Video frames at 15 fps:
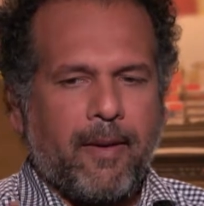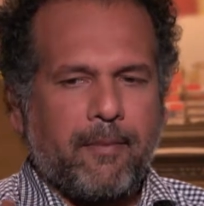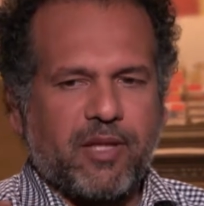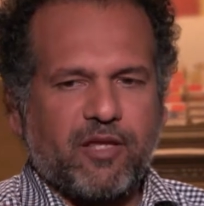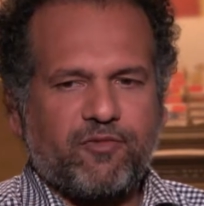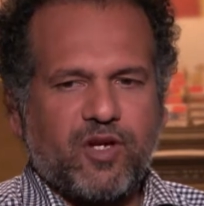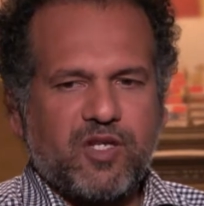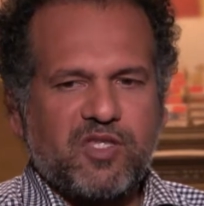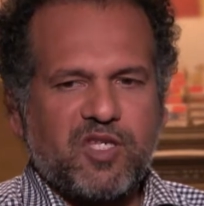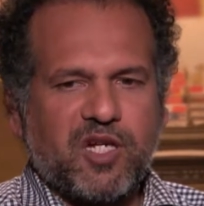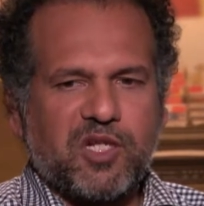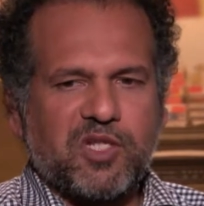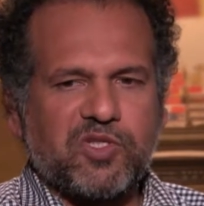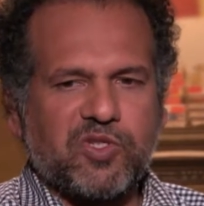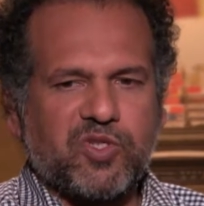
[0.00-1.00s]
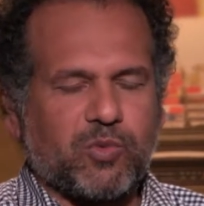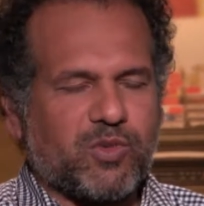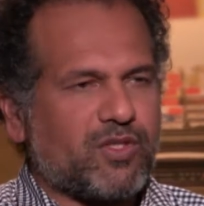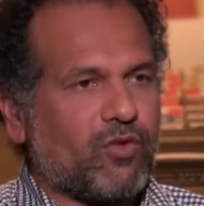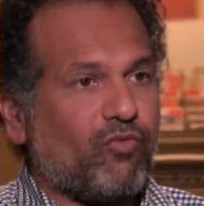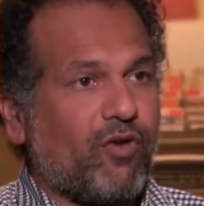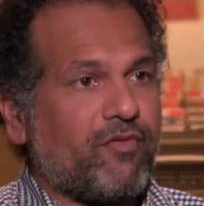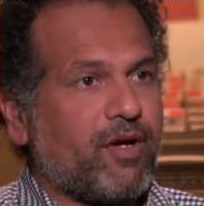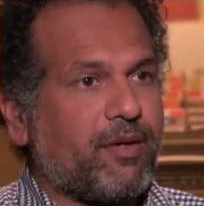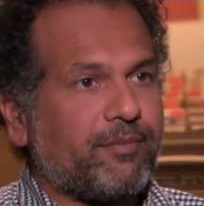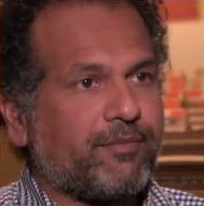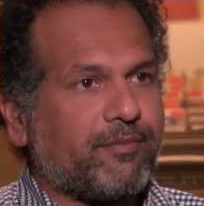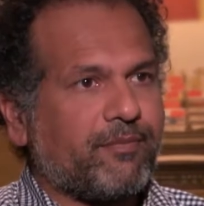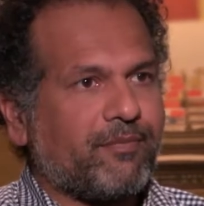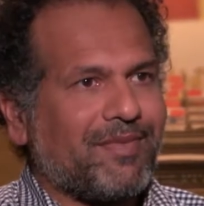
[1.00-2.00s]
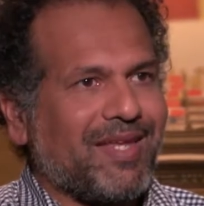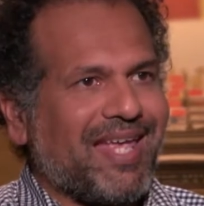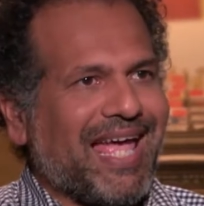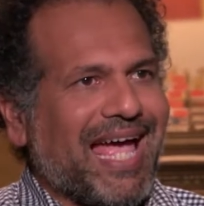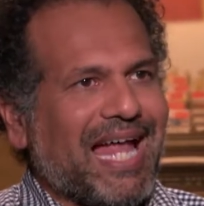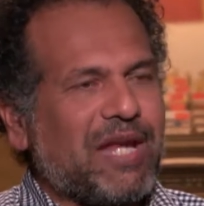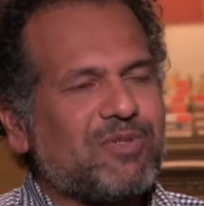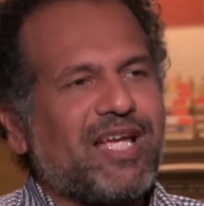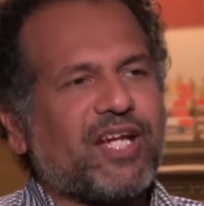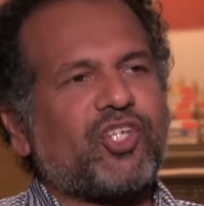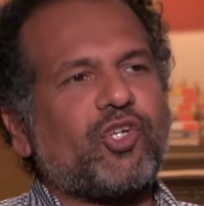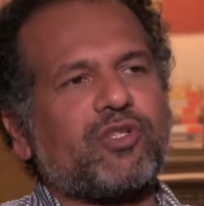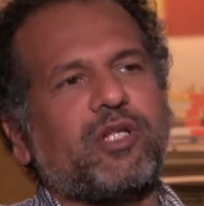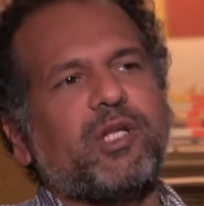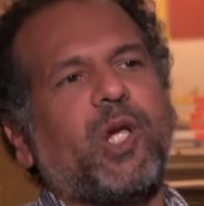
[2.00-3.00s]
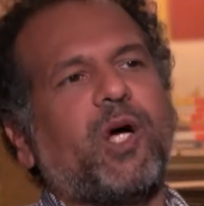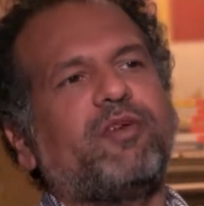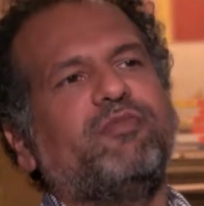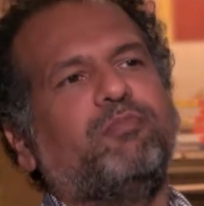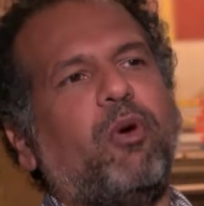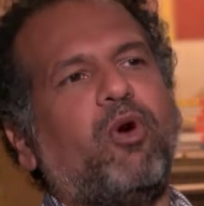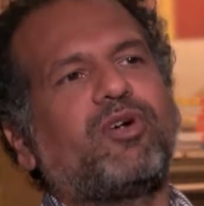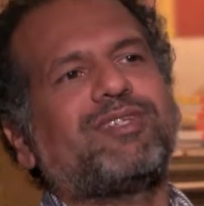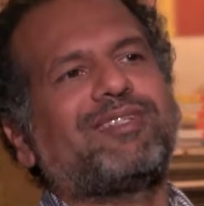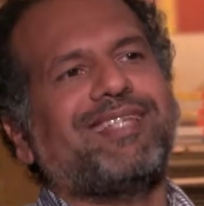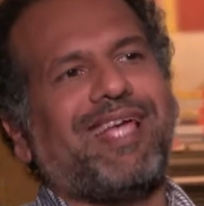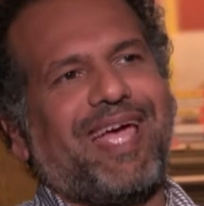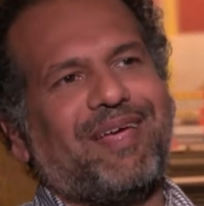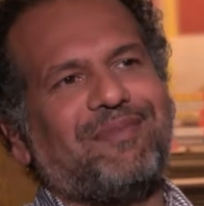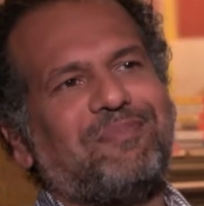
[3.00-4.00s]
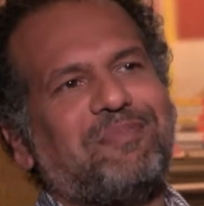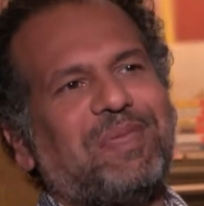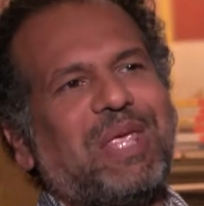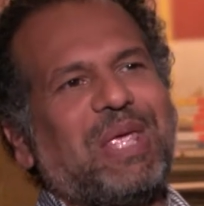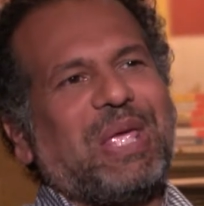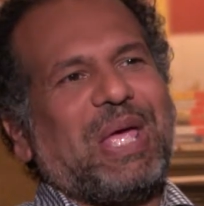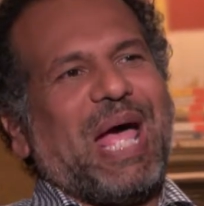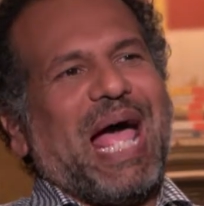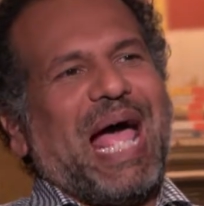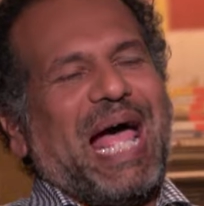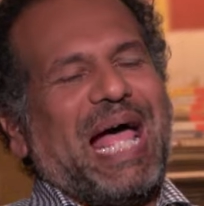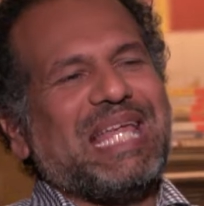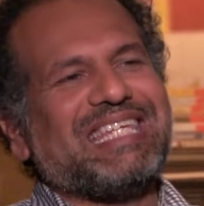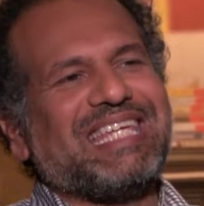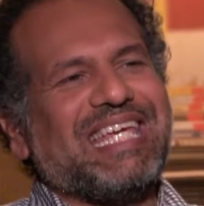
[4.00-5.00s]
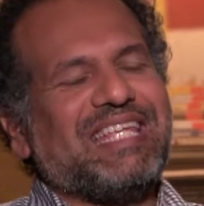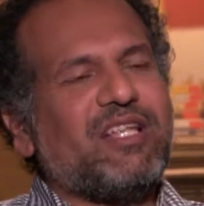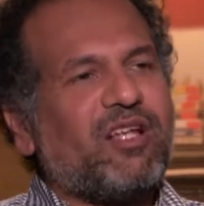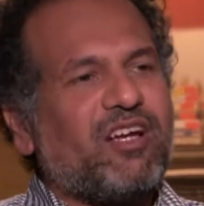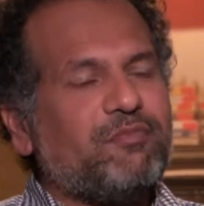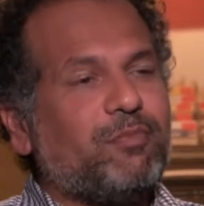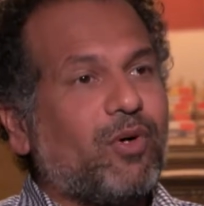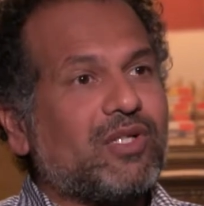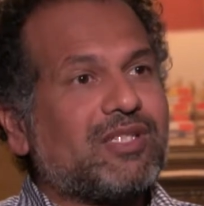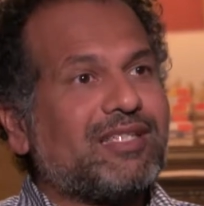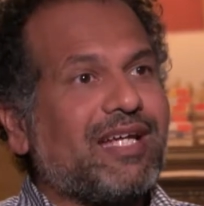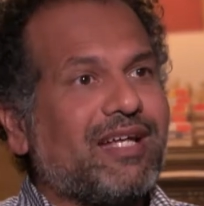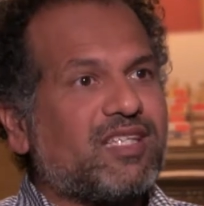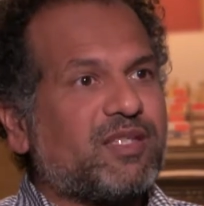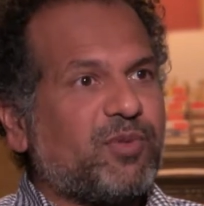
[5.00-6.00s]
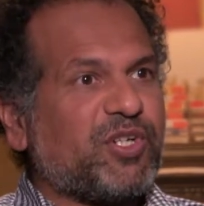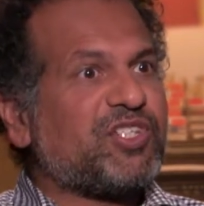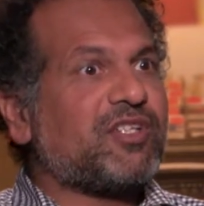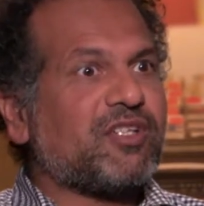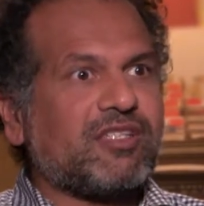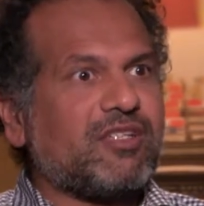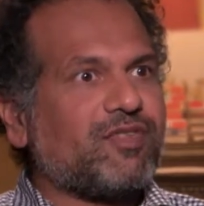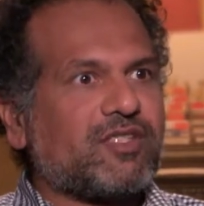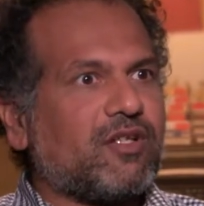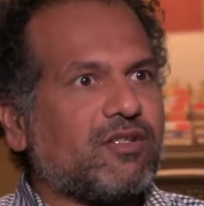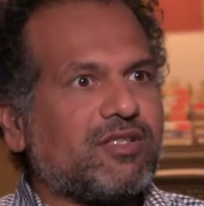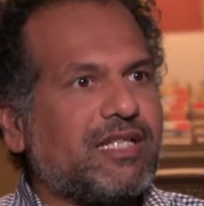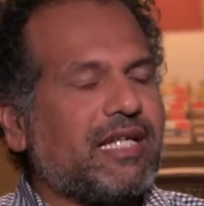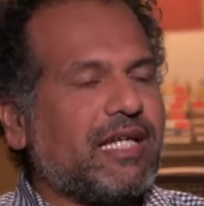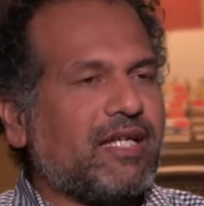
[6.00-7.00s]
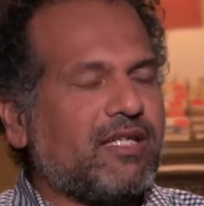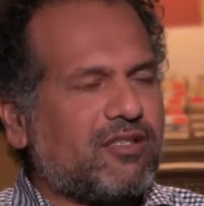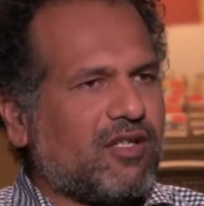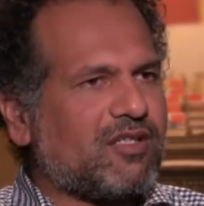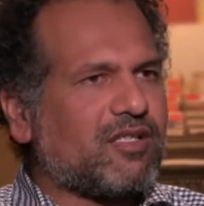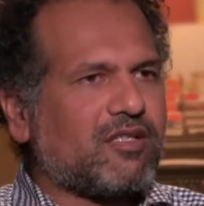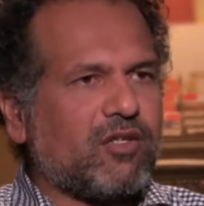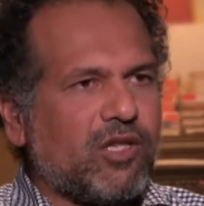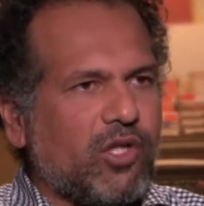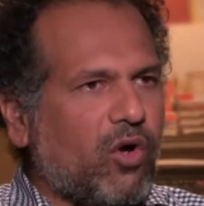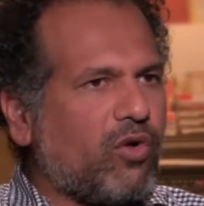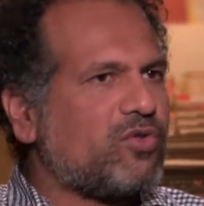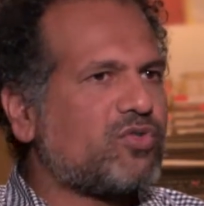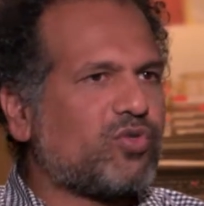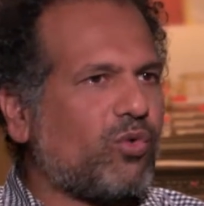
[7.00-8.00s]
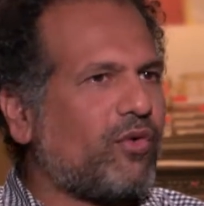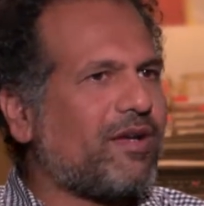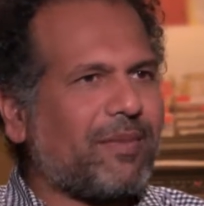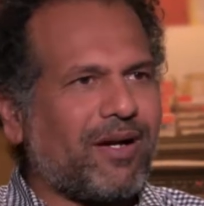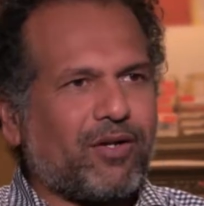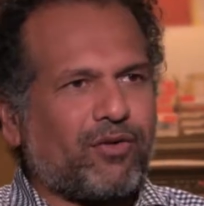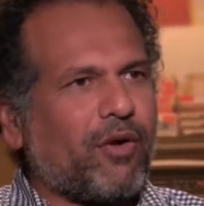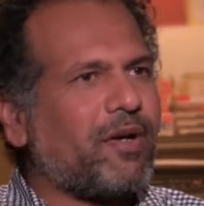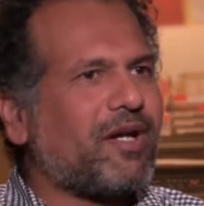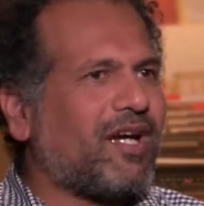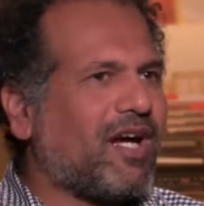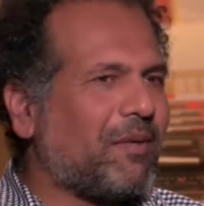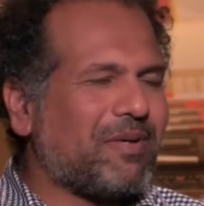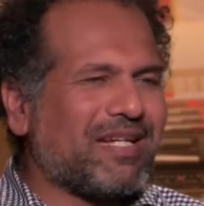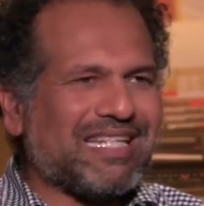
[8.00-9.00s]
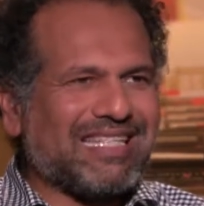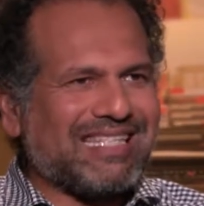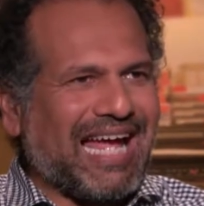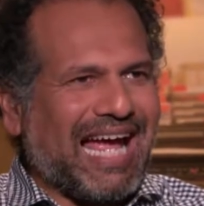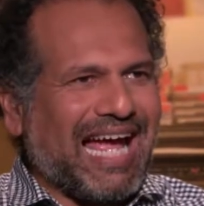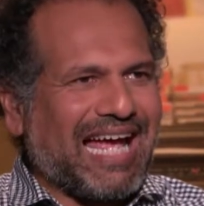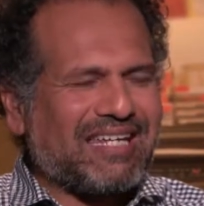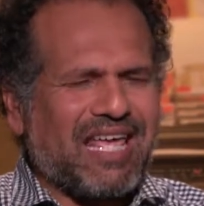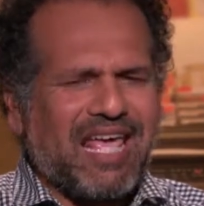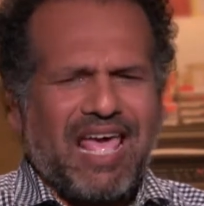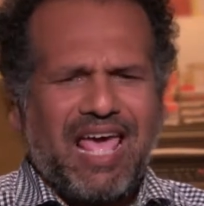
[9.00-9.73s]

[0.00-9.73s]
But the first thing I listened to was The River and it was actually on a live box set. And in the live box set, Springsteen doesn't even start singing. He starts this long story about growing up and his dad.